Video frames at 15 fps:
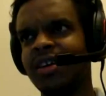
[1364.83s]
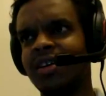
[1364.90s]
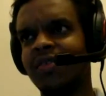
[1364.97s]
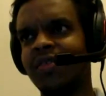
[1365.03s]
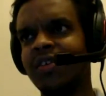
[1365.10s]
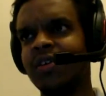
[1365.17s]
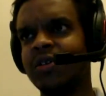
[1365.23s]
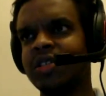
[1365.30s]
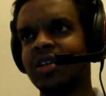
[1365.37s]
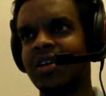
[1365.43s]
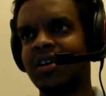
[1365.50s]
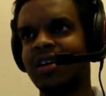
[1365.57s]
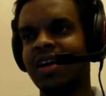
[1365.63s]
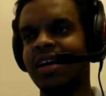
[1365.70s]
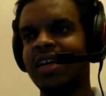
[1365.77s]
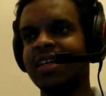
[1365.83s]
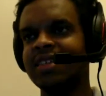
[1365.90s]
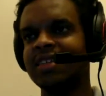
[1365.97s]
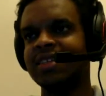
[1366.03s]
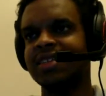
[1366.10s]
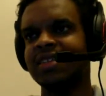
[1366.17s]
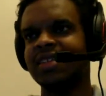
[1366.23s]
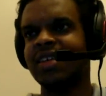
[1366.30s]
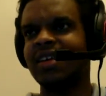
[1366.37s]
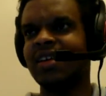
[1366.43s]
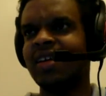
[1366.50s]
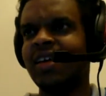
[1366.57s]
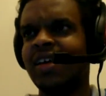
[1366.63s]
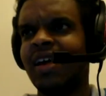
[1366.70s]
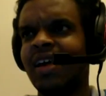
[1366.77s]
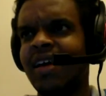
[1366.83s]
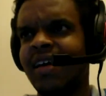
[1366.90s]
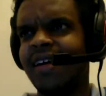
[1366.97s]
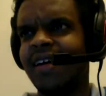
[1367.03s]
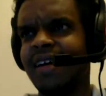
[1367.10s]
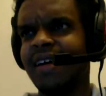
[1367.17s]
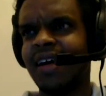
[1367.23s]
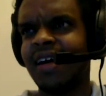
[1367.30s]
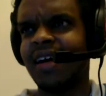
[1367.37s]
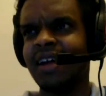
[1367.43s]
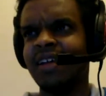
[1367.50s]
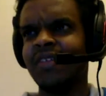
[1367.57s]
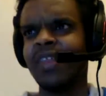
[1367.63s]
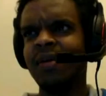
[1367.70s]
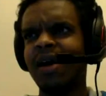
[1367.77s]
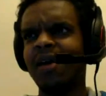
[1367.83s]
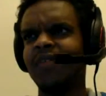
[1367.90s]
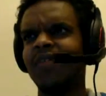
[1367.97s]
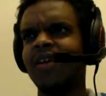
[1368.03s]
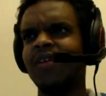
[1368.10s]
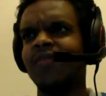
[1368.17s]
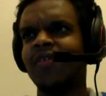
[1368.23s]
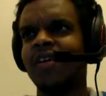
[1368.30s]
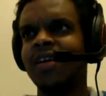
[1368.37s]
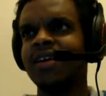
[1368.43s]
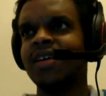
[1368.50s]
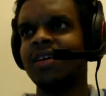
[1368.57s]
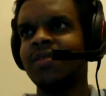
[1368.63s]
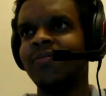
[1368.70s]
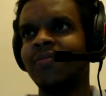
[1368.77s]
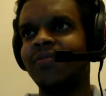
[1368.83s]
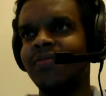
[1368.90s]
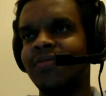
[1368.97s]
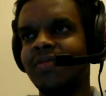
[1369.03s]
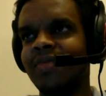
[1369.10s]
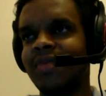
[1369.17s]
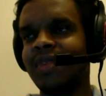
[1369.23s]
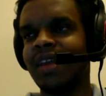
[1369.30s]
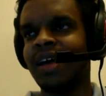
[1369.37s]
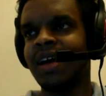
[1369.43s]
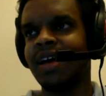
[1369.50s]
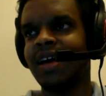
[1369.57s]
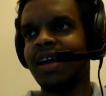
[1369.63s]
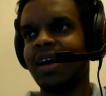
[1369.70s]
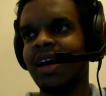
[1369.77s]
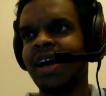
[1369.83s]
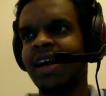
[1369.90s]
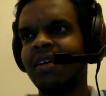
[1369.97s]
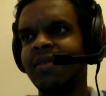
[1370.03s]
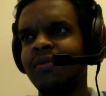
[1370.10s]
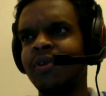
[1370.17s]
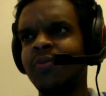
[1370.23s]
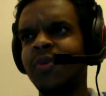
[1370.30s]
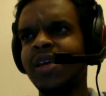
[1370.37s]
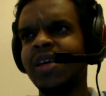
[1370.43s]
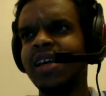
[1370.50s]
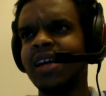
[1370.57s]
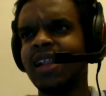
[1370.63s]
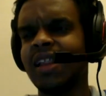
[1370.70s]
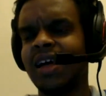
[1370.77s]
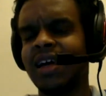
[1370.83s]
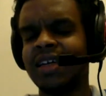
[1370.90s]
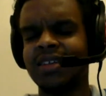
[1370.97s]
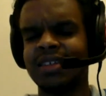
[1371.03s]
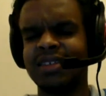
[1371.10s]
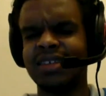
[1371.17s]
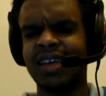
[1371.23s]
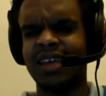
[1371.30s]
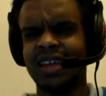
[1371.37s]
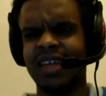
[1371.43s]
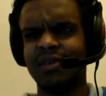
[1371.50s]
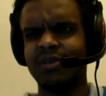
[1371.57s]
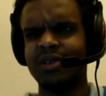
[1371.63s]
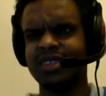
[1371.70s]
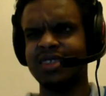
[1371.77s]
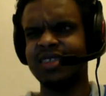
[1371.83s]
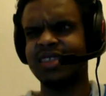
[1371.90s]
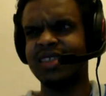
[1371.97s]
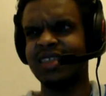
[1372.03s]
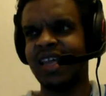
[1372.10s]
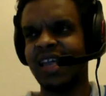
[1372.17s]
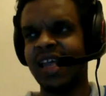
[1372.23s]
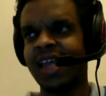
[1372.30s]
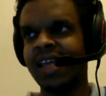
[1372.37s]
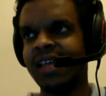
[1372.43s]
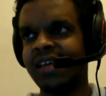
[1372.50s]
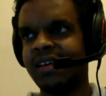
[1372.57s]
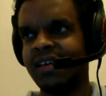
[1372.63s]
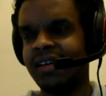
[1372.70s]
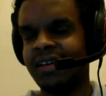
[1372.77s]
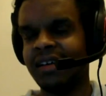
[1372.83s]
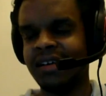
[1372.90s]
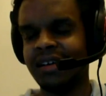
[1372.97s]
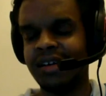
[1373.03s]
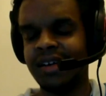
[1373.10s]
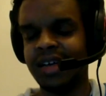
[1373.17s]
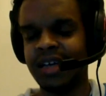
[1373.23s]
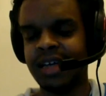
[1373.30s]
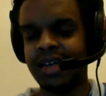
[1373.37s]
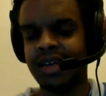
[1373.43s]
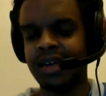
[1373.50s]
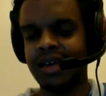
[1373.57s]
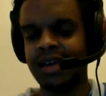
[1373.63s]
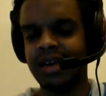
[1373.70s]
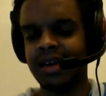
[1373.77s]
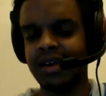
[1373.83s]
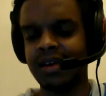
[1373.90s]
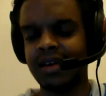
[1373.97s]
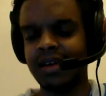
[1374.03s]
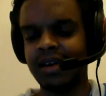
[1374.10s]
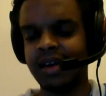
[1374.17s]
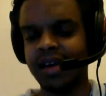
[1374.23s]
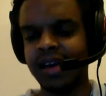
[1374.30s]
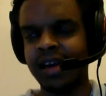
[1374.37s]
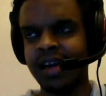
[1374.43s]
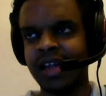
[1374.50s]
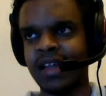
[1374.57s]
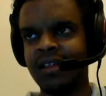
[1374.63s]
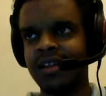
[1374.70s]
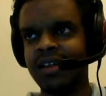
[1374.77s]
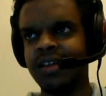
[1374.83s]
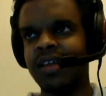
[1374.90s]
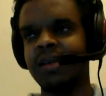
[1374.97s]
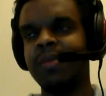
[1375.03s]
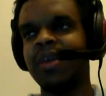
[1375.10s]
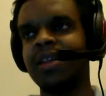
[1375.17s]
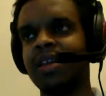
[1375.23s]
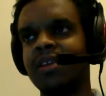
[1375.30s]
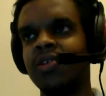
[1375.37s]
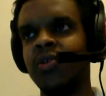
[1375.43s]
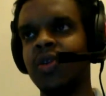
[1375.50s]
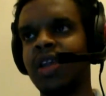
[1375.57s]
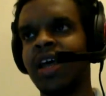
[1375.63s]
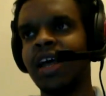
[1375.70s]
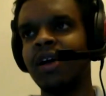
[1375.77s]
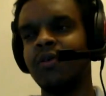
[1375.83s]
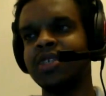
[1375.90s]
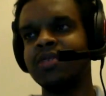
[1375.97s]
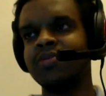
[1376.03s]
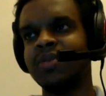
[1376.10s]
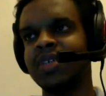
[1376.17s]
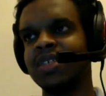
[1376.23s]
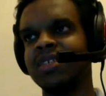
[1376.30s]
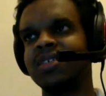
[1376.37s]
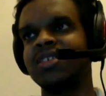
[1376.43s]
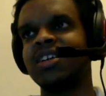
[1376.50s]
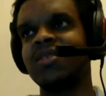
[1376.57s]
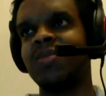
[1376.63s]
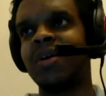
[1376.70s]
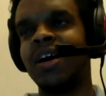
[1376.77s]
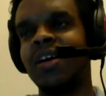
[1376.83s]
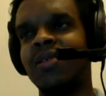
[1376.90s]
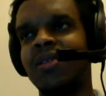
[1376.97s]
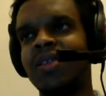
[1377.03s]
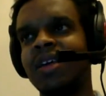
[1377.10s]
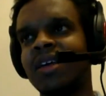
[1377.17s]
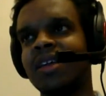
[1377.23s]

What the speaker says: future, it's if they have a referendum, I would be inclined to think they would stay in England. I mean, they don't like Westminster, but I don't think